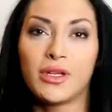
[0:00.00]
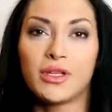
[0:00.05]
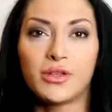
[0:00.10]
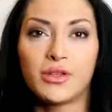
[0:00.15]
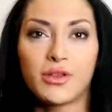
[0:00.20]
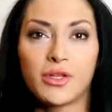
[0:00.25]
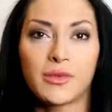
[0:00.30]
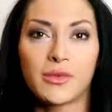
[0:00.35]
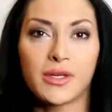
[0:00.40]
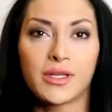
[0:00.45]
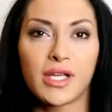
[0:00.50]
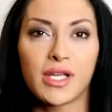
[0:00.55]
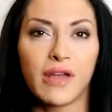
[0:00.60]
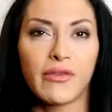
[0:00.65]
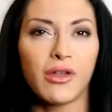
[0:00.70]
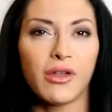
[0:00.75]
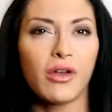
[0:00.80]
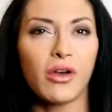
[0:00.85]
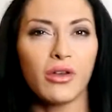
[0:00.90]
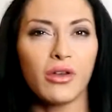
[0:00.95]
introduce
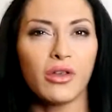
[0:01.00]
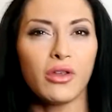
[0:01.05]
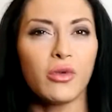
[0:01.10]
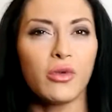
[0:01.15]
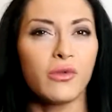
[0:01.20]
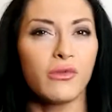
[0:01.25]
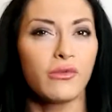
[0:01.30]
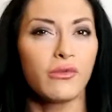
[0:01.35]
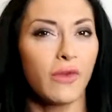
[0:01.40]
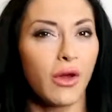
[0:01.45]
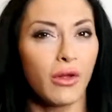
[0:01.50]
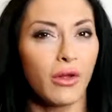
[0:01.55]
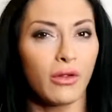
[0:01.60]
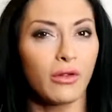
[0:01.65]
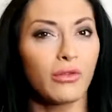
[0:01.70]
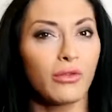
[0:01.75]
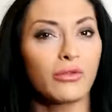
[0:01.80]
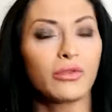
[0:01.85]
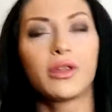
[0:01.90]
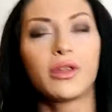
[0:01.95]
myself and got you
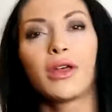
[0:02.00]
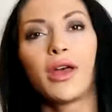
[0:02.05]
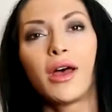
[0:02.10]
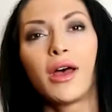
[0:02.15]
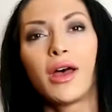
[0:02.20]
involved,